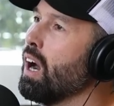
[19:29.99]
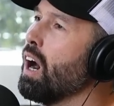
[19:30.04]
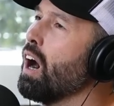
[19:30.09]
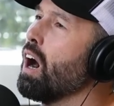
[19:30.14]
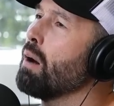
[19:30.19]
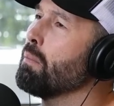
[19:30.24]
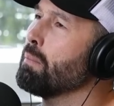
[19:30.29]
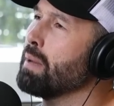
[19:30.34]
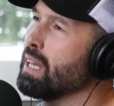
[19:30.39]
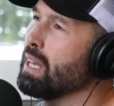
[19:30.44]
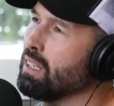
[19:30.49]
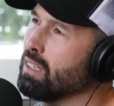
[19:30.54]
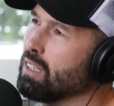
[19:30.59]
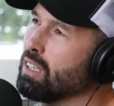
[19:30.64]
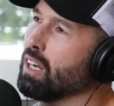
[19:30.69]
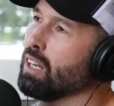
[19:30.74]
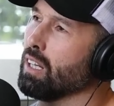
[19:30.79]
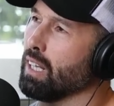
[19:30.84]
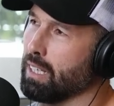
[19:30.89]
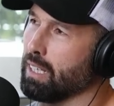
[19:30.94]
oh man, you
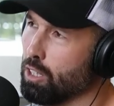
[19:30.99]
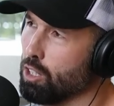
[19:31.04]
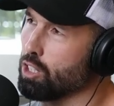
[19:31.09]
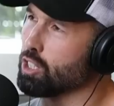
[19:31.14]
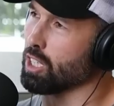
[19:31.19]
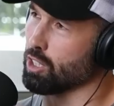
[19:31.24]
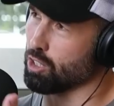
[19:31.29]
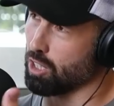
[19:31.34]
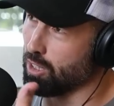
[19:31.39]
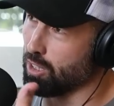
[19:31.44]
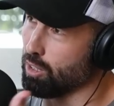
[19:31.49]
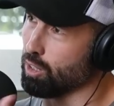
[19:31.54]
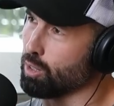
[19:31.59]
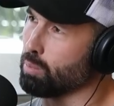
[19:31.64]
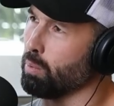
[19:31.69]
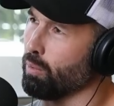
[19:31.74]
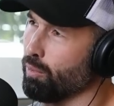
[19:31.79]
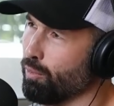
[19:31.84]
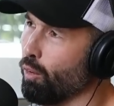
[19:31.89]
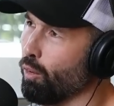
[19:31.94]
know, like usually I try and do this
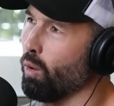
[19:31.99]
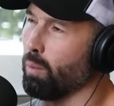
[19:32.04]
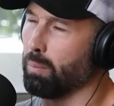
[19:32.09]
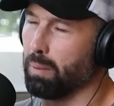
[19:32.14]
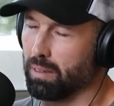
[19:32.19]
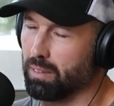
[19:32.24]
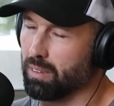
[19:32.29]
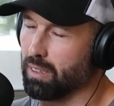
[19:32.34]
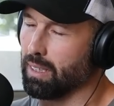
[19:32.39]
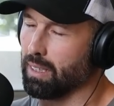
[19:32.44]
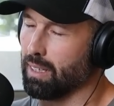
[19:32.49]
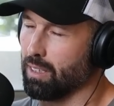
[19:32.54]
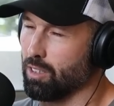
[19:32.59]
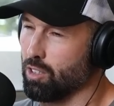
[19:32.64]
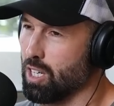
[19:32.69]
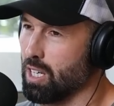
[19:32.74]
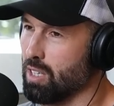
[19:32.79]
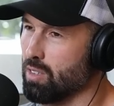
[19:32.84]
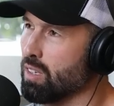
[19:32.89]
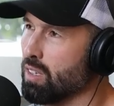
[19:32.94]
before, but didn't get the
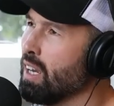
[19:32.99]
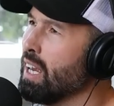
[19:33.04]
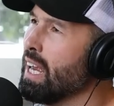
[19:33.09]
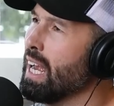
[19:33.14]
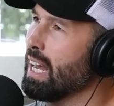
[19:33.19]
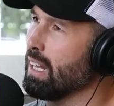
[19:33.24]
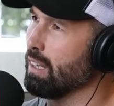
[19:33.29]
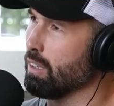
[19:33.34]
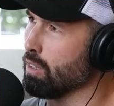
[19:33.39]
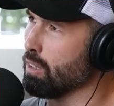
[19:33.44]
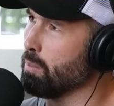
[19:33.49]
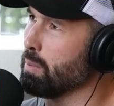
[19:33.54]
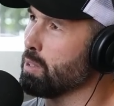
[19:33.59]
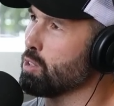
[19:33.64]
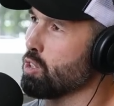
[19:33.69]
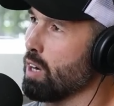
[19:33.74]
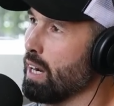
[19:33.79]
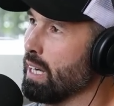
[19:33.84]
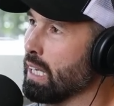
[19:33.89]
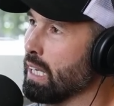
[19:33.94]
chance. How long have you been
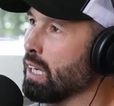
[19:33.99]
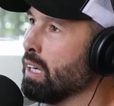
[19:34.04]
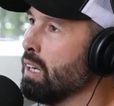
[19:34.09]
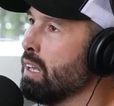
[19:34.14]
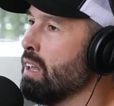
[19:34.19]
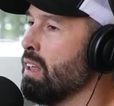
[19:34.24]
training?